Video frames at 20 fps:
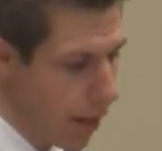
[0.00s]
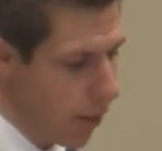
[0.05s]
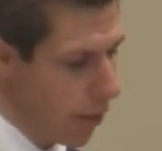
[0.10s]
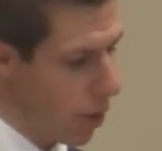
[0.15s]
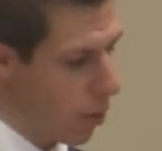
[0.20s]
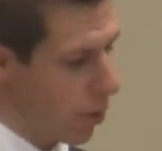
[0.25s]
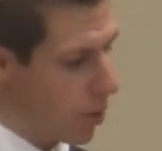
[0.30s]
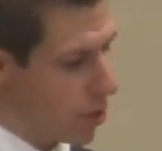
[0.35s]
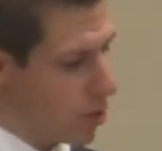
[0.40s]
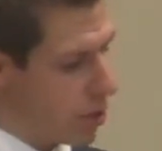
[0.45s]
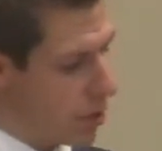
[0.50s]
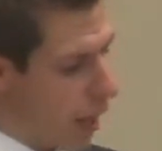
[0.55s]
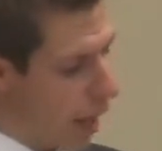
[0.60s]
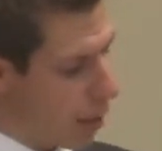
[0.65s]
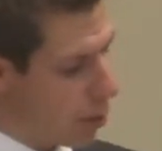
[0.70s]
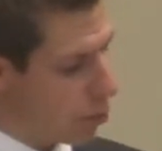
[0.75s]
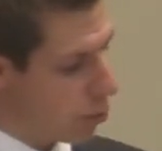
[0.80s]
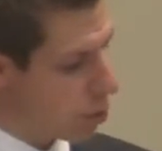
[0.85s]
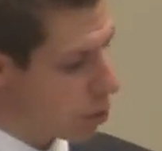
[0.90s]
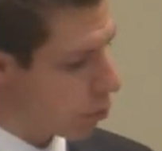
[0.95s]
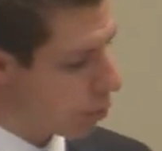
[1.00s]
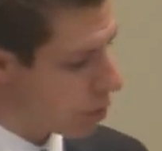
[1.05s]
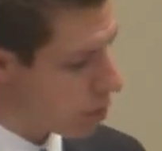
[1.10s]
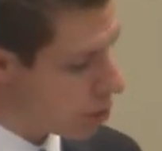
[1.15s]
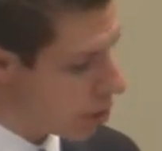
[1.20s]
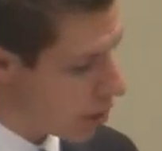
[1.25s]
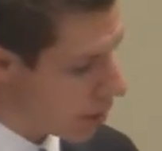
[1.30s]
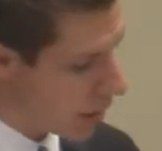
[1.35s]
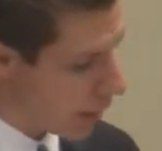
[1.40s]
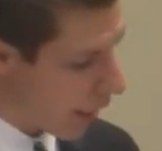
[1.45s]
There is doctrines with
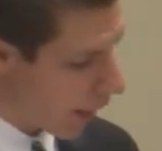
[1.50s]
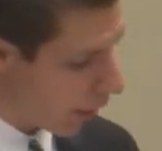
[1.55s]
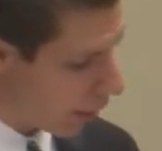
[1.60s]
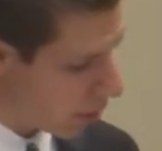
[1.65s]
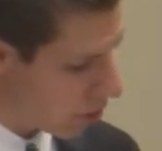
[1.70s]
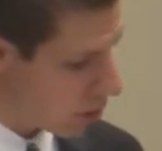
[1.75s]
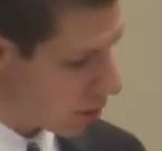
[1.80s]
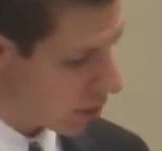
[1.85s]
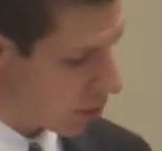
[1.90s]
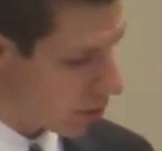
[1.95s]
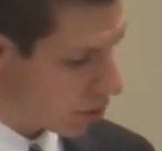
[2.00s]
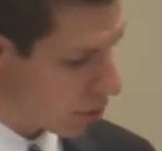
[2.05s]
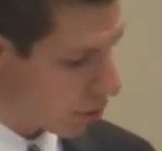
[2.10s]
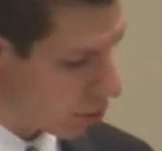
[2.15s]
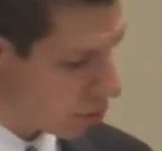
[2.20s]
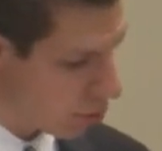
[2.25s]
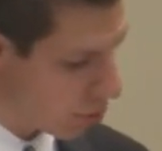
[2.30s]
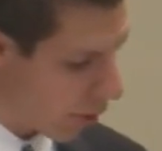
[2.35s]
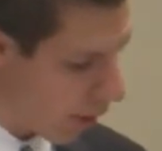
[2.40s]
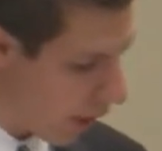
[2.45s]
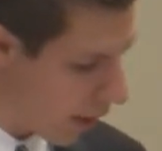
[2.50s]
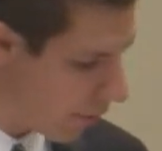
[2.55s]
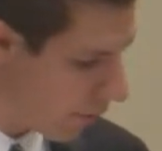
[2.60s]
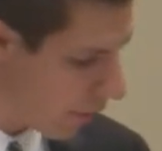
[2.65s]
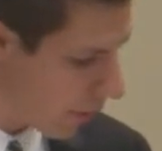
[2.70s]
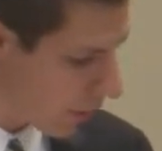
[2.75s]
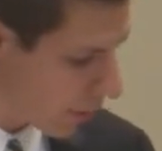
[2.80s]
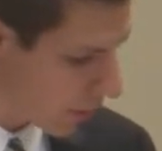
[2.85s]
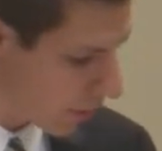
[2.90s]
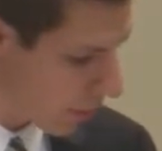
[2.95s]
genealogies,
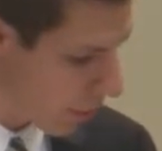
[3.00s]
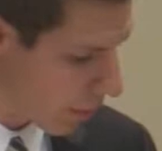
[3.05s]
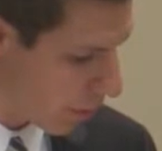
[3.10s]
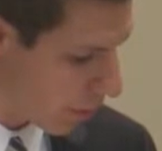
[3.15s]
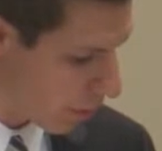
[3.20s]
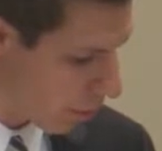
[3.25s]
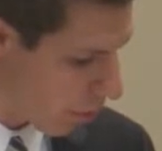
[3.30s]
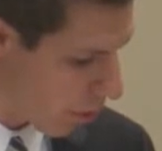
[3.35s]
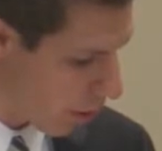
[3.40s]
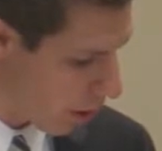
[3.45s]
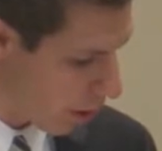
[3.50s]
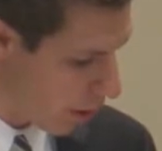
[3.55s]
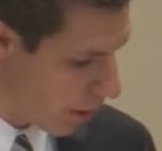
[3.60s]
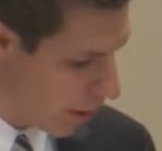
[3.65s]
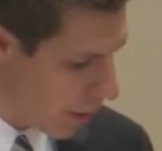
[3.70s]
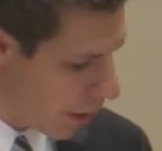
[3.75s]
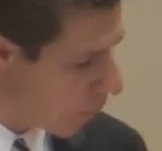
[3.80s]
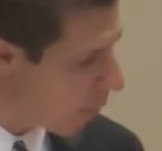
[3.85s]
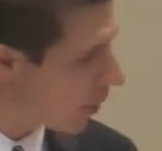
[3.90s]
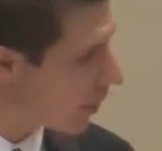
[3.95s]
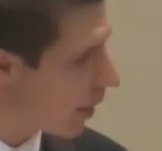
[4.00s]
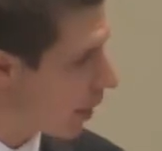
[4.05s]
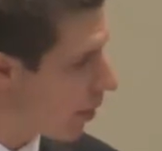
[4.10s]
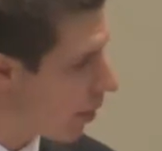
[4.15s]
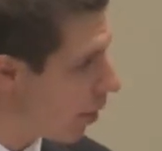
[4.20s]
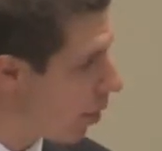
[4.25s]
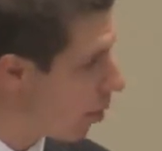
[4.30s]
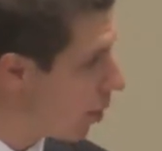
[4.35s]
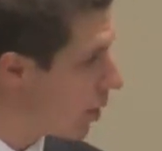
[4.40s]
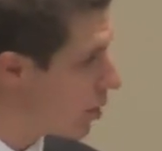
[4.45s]
strivings about the law, but
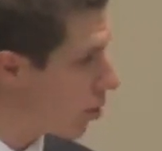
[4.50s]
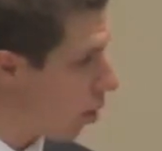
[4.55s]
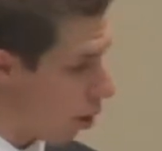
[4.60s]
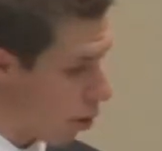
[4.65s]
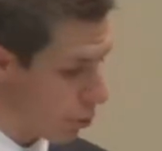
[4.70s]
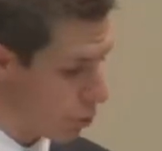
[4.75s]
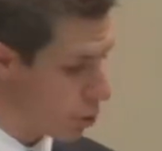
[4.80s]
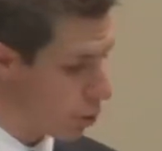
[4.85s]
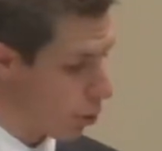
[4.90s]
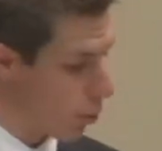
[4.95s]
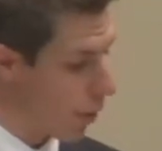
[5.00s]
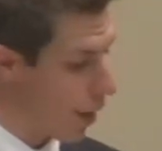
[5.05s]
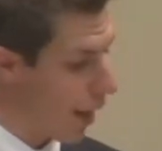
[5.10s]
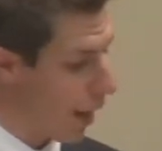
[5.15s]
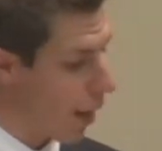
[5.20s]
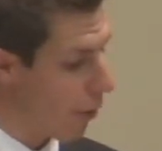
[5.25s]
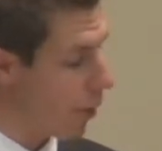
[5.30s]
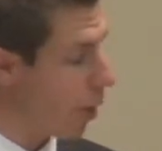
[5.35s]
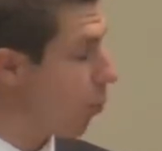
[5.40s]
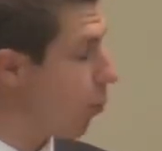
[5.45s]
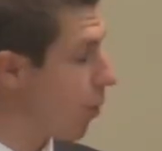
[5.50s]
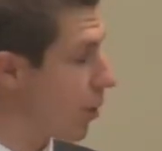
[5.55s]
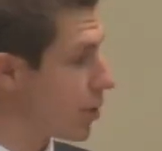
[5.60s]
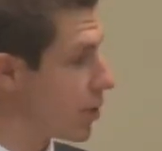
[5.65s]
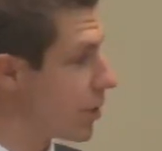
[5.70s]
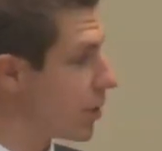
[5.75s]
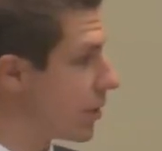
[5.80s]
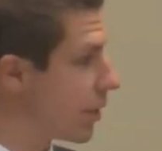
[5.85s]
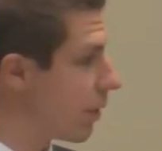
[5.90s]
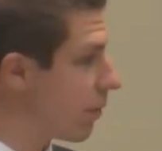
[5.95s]
then there is also how that
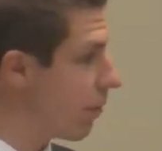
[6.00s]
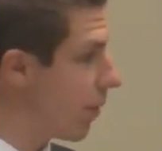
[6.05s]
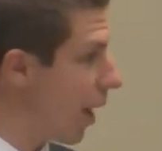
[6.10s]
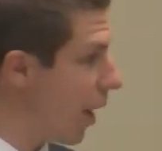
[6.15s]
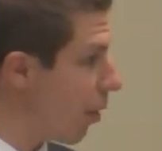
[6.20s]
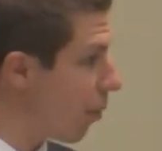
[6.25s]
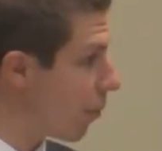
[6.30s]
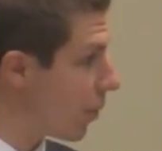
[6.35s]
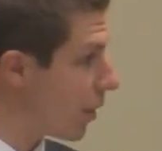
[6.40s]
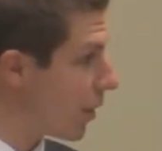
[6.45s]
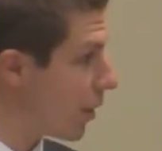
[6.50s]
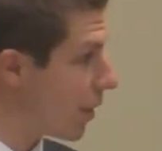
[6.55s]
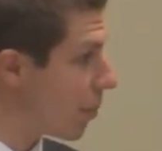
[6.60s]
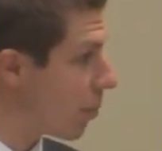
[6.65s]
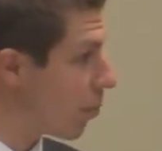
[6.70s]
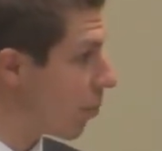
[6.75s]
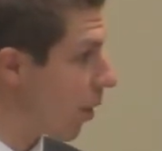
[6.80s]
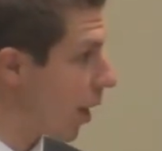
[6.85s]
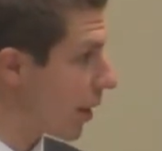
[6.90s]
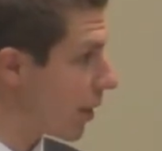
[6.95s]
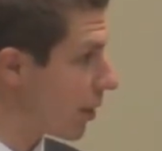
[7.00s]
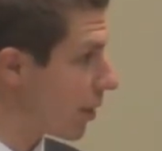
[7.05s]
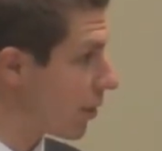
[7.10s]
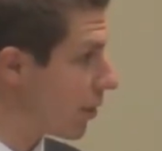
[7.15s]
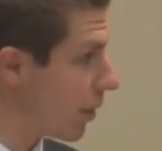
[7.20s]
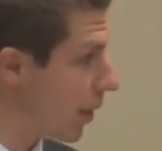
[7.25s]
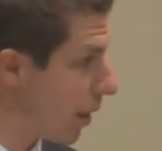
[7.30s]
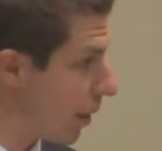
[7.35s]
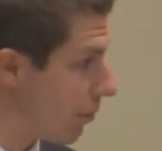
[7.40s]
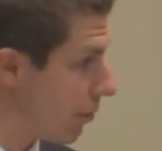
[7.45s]
works itself out in
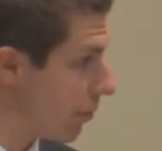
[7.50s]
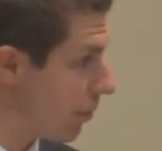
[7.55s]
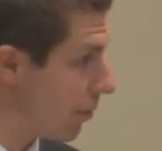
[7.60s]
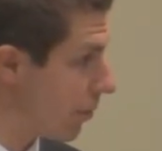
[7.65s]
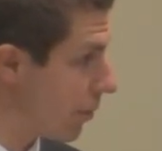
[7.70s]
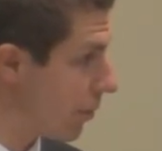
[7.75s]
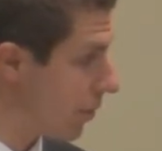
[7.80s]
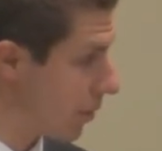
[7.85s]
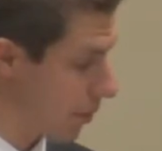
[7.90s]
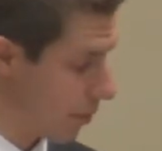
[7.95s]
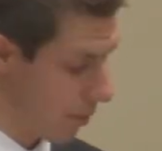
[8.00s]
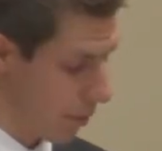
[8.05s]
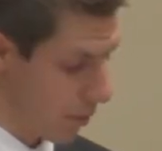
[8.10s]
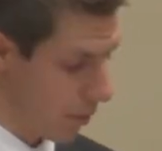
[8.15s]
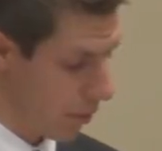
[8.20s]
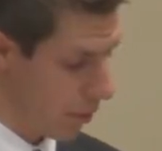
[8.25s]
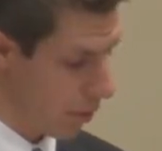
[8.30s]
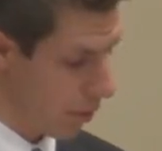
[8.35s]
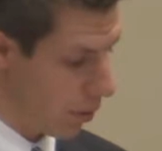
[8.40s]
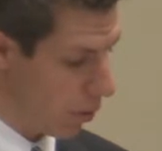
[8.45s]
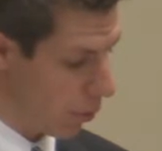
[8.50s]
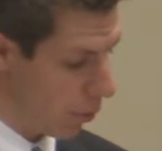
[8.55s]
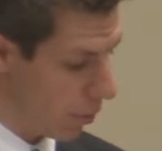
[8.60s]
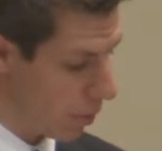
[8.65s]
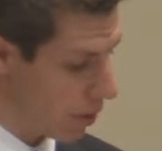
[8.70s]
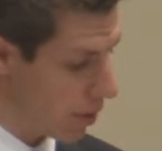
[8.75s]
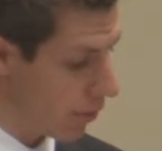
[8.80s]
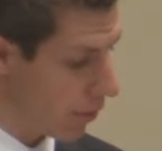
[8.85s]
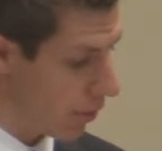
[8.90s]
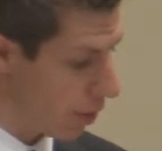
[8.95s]
practical life
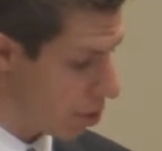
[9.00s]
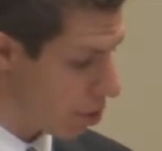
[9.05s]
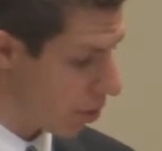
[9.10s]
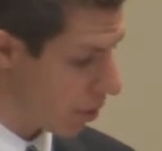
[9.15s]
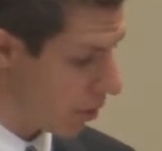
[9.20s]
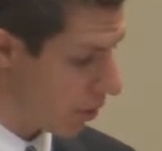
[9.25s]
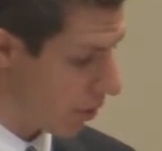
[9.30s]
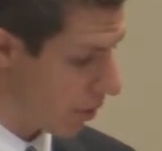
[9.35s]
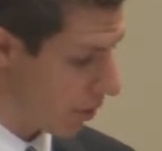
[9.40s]
with division.